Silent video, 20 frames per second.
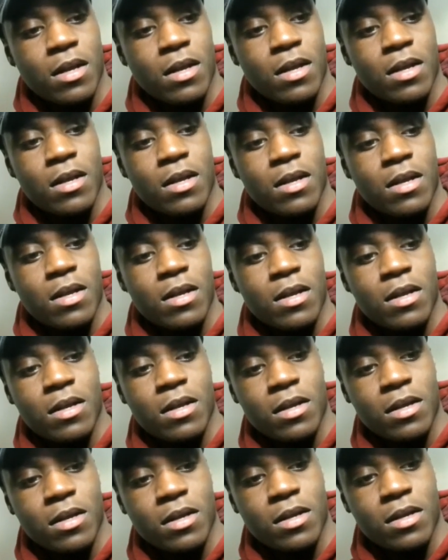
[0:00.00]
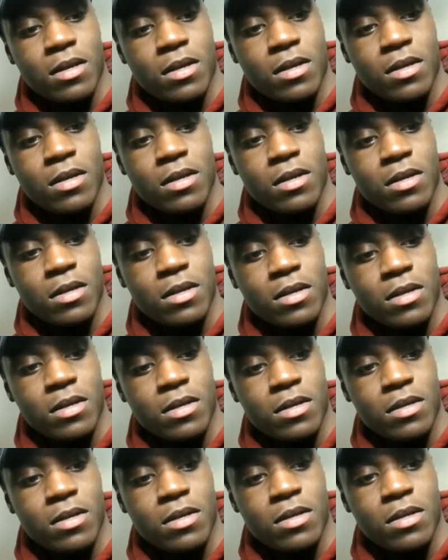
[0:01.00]

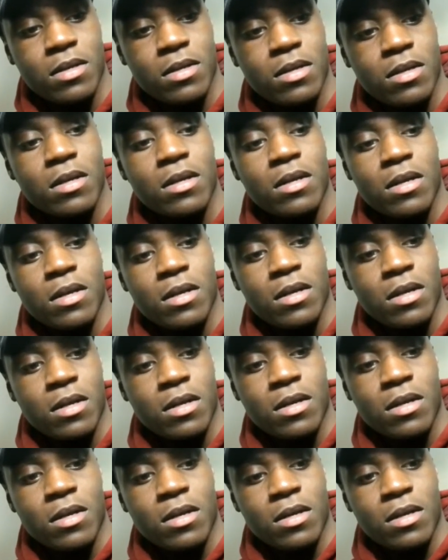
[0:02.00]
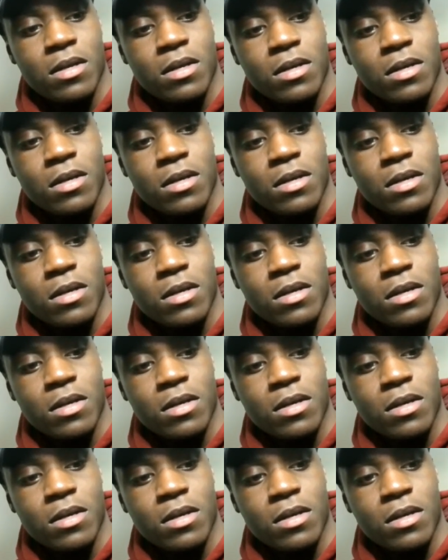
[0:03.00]
No words are spoken by the person on screen.